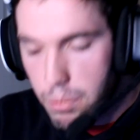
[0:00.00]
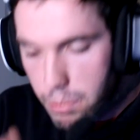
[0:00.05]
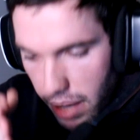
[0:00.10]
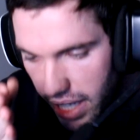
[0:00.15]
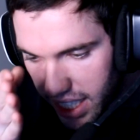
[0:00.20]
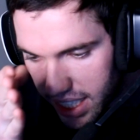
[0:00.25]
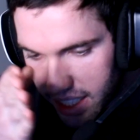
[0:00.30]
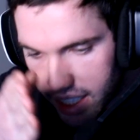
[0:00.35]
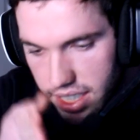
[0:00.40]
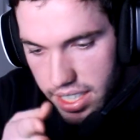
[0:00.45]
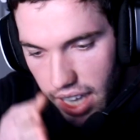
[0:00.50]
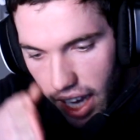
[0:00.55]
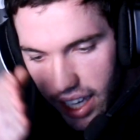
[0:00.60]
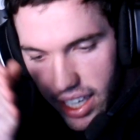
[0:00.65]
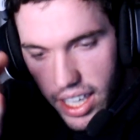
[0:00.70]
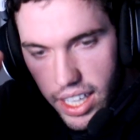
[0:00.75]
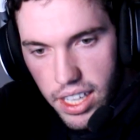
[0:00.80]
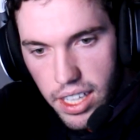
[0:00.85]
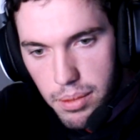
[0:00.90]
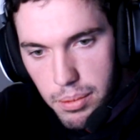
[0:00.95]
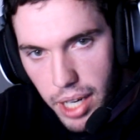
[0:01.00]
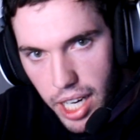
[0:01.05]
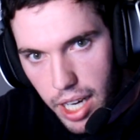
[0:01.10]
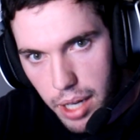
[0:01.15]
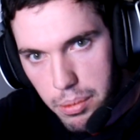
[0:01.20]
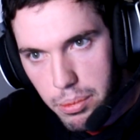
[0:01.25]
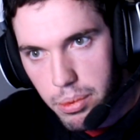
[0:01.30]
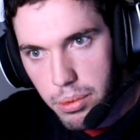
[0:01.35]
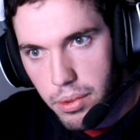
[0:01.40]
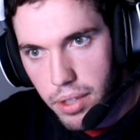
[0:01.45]
but stacking them
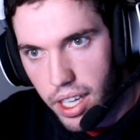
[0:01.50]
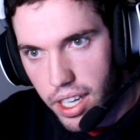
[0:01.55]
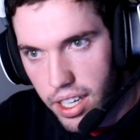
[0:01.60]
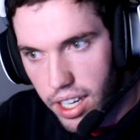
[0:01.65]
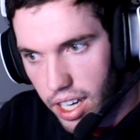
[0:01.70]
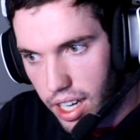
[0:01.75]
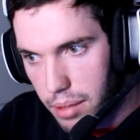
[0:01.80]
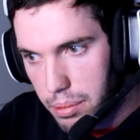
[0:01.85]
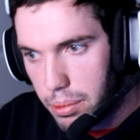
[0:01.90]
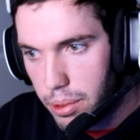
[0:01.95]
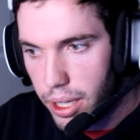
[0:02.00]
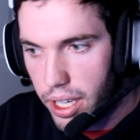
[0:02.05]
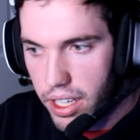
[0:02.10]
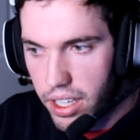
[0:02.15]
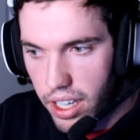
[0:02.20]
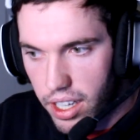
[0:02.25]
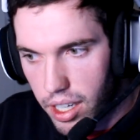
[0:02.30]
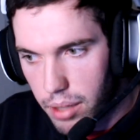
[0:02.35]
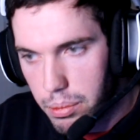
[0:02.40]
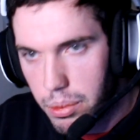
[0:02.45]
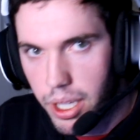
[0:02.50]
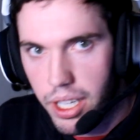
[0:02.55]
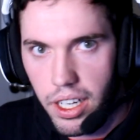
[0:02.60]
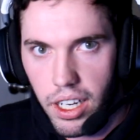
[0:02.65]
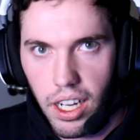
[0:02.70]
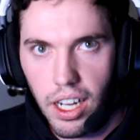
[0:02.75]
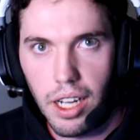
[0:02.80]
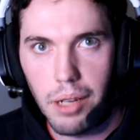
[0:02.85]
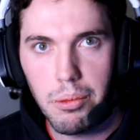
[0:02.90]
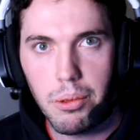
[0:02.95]
up and up and up
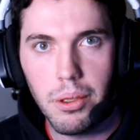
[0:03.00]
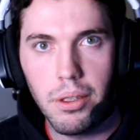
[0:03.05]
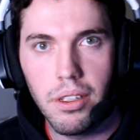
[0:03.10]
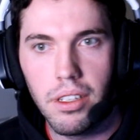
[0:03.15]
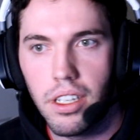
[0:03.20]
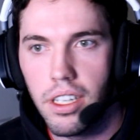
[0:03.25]
and up